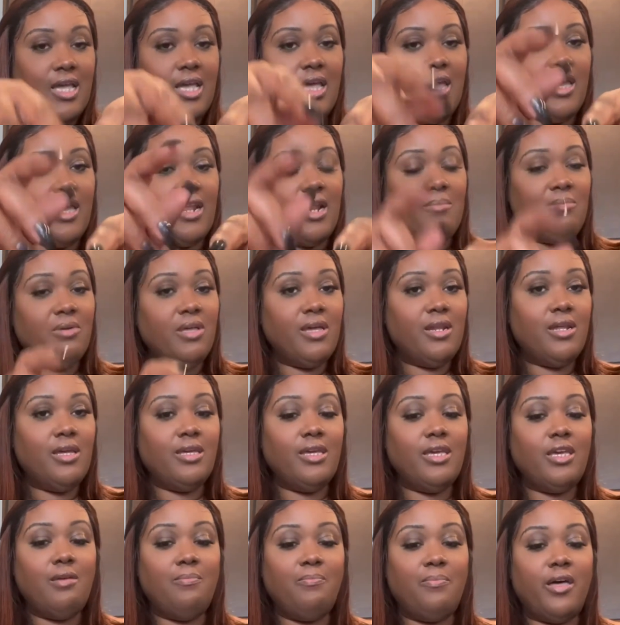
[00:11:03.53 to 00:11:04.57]
And I'm gonna
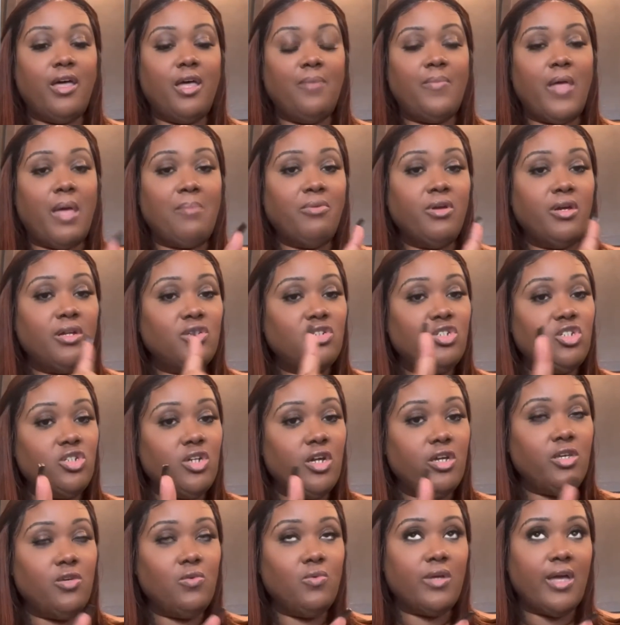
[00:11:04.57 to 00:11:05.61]
keep up. I'm gonna show
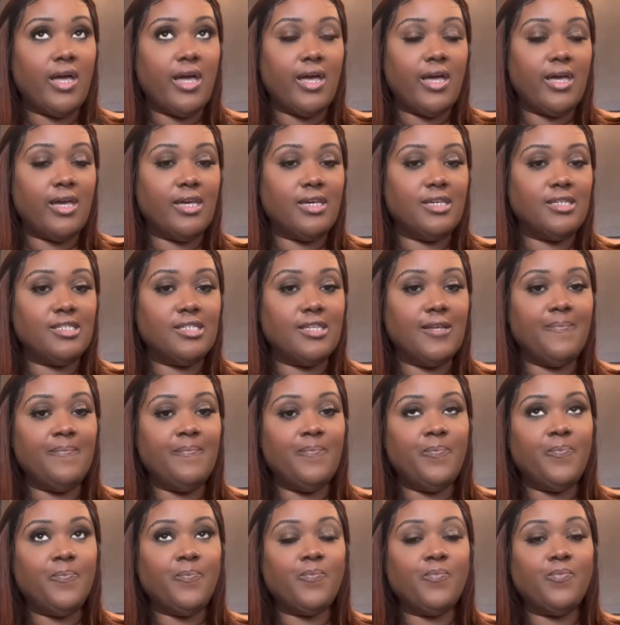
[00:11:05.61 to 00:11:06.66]
you guys
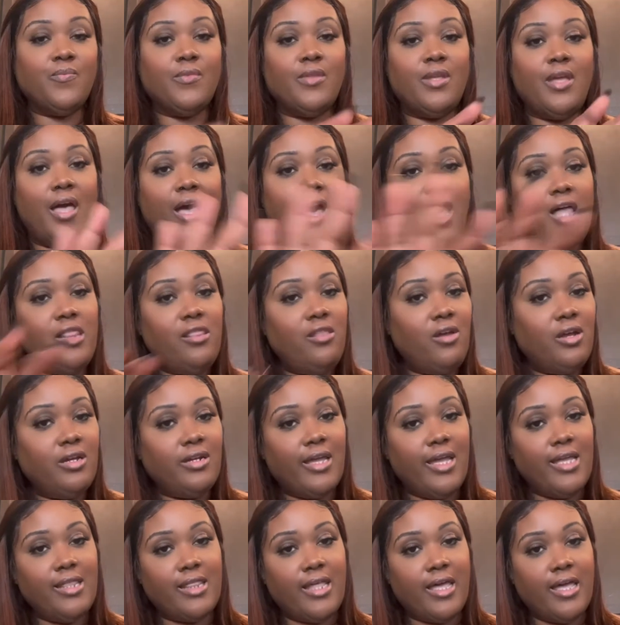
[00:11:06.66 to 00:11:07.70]
how long
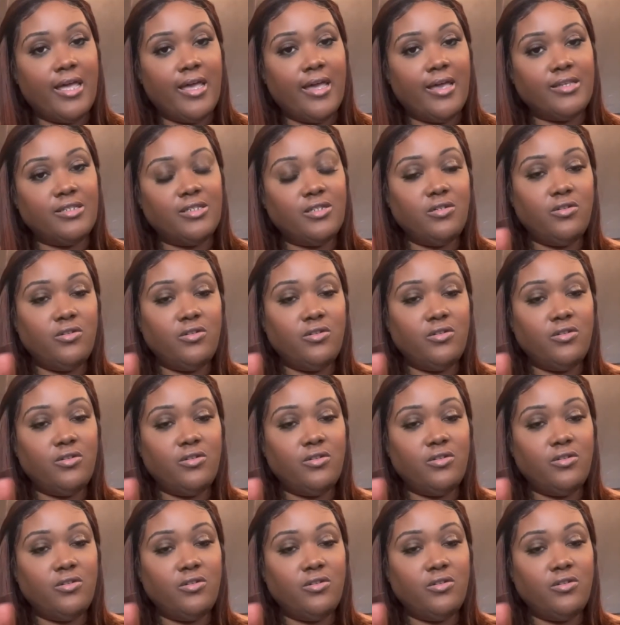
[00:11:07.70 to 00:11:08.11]
they last.